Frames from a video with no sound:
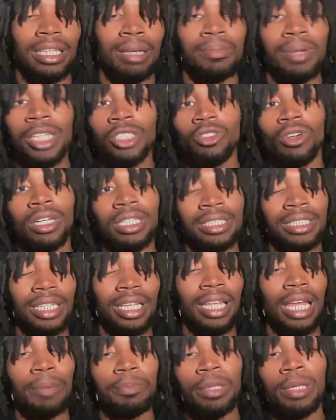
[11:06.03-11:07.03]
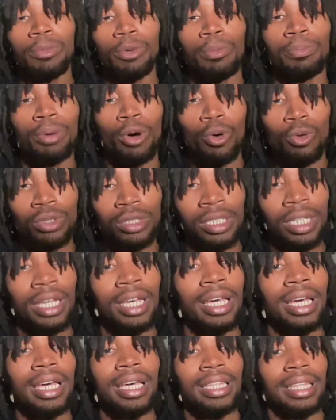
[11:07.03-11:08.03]
But I started seeing like people post
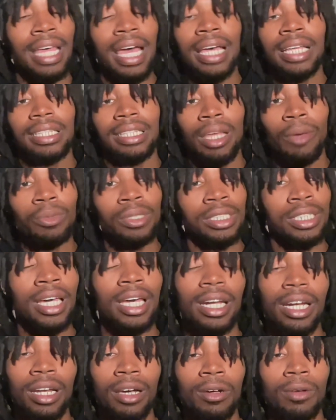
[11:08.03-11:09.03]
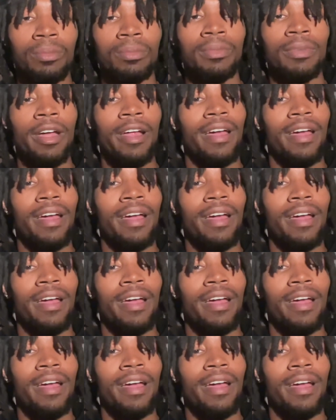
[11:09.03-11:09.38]
that they was getting them,